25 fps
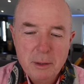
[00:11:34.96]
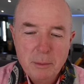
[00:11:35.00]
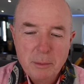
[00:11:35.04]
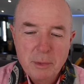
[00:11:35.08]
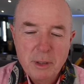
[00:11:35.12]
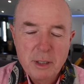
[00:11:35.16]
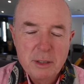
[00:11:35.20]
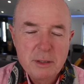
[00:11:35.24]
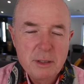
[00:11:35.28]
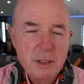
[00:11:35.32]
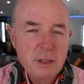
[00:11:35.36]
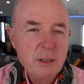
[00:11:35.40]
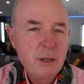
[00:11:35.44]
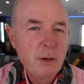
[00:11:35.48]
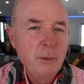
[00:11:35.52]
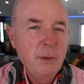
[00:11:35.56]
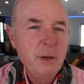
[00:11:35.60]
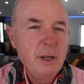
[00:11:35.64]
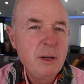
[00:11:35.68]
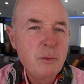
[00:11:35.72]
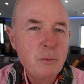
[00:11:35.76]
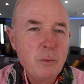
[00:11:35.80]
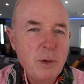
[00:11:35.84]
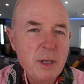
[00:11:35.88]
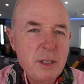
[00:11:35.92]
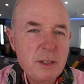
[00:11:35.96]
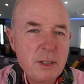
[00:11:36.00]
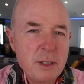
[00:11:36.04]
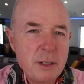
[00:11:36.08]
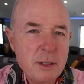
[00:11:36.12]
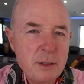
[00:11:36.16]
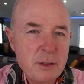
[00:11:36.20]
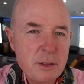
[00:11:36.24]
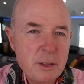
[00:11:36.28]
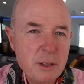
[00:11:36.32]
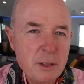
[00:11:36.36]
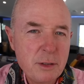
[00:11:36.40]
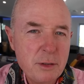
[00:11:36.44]
but they said, no, only
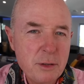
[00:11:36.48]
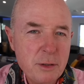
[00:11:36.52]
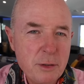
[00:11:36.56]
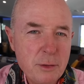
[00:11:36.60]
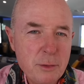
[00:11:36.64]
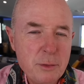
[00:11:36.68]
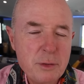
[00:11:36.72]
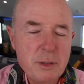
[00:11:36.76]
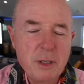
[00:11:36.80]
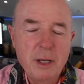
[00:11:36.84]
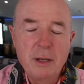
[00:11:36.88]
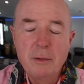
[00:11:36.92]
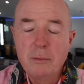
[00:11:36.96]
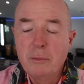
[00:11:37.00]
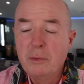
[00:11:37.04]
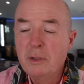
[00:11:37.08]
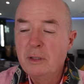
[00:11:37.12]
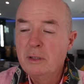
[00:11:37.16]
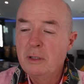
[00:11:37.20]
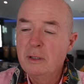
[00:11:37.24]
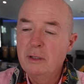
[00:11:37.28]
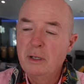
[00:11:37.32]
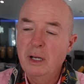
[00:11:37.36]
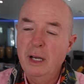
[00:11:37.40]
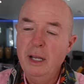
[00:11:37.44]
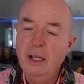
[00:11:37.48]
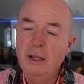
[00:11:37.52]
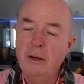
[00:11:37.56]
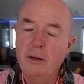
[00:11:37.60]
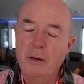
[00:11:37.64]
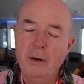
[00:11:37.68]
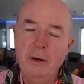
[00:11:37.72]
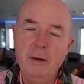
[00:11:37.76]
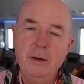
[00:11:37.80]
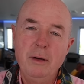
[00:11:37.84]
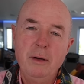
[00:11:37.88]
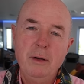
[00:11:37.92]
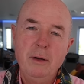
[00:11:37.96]
residents can use that. And we said, hang
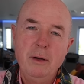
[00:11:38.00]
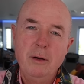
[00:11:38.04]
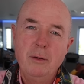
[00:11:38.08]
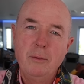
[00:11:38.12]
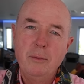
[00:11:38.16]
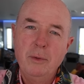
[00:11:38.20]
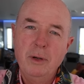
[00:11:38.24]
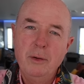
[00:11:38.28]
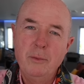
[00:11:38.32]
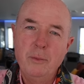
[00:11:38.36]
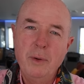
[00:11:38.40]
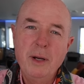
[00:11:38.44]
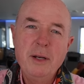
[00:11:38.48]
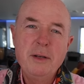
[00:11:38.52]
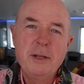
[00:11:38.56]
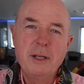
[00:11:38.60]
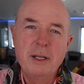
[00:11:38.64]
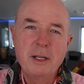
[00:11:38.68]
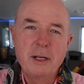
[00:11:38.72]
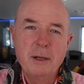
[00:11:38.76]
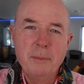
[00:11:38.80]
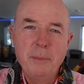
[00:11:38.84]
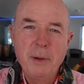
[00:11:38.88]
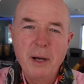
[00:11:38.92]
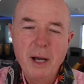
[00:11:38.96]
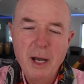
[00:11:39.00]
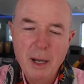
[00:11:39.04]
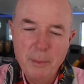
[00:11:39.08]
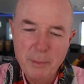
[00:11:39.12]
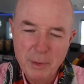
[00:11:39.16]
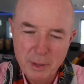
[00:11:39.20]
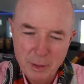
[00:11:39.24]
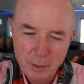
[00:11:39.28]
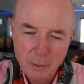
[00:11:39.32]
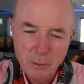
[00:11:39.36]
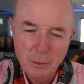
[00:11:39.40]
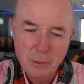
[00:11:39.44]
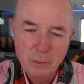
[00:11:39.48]
on, we're renting an
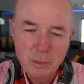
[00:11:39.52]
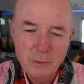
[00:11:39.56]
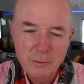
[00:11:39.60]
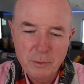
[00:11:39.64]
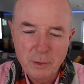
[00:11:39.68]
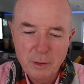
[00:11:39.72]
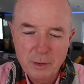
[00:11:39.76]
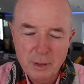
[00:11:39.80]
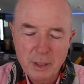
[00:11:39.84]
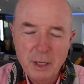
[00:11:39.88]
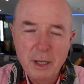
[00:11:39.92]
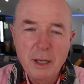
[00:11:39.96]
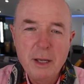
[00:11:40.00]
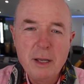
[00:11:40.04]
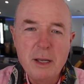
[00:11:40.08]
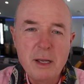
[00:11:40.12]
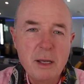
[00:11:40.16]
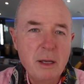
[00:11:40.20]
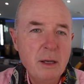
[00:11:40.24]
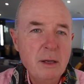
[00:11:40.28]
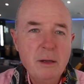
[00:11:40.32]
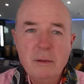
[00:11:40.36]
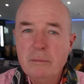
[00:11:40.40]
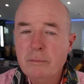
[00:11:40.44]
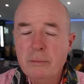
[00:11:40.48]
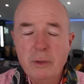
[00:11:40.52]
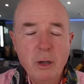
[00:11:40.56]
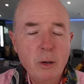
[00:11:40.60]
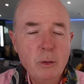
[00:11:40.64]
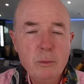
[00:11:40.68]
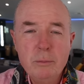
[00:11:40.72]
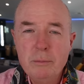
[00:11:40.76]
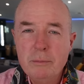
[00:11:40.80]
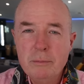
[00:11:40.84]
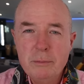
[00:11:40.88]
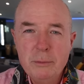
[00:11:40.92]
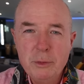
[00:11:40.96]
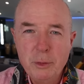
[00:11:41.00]
apartment. Look, we've got a key.
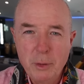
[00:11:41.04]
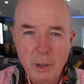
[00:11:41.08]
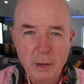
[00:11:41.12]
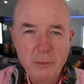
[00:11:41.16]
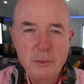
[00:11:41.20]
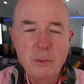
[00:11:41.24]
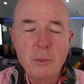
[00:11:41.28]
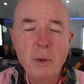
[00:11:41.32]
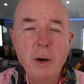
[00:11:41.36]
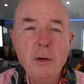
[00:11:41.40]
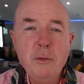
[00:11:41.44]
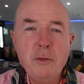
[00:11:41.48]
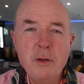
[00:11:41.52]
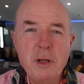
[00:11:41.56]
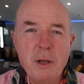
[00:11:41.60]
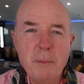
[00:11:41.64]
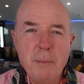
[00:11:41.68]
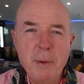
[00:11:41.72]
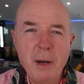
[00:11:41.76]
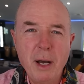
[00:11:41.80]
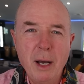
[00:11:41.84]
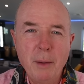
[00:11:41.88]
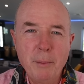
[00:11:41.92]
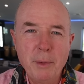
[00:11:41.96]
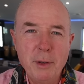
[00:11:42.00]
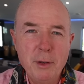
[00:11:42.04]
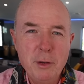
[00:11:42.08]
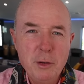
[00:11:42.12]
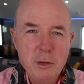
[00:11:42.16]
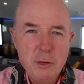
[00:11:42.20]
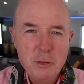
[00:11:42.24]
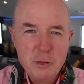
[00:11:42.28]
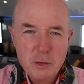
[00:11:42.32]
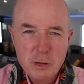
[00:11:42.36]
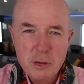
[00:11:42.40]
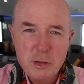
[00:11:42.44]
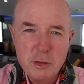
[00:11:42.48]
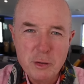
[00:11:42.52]
No, you have to own the apartment
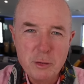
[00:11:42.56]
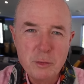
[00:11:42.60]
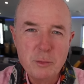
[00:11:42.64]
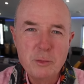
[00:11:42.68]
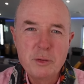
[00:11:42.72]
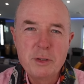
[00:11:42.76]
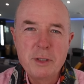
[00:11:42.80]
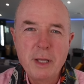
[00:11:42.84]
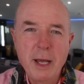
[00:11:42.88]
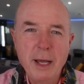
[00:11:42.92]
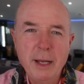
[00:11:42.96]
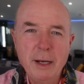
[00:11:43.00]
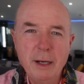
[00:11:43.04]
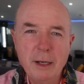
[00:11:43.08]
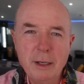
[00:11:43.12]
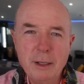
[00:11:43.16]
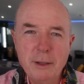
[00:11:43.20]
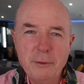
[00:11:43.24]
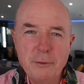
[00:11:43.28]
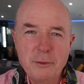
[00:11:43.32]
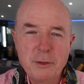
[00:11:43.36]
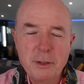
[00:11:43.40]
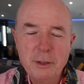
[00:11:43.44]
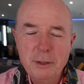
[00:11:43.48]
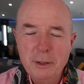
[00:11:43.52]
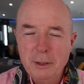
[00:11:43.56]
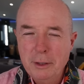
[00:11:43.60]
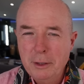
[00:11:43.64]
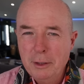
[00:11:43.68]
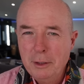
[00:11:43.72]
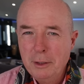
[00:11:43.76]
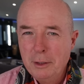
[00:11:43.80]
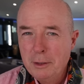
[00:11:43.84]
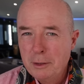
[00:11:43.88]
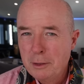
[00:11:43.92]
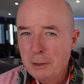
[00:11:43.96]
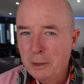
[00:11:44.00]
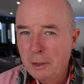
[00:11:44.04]
to use that lift.
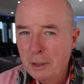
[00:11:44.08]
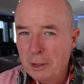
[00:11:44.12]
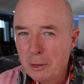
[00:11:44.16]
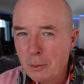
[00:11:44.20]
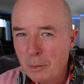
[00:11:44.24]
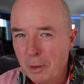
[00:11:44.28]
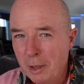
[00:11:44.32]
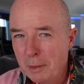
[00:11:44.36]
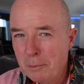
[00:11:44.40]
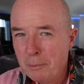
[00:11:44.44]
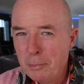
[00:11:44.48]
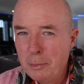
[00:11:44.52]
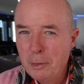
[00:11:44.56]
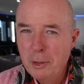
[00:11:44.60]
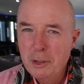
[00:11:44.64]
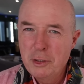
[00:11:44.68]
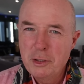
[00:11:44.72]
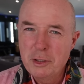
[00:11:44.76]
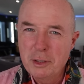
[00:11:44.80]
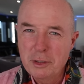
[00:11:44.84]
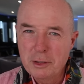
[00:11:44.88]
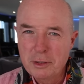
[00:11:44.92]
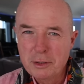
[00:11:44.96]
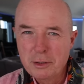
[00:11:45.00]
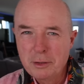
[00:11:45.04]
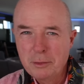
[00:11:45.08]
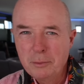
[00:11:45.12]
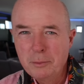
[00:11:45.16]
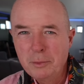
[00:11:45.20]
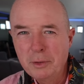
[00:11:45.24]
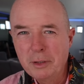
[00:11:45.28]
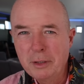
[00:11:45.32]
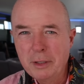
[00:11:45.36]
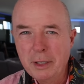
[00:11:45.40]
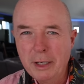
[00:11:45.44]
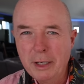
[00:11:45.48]
So they're quite precious with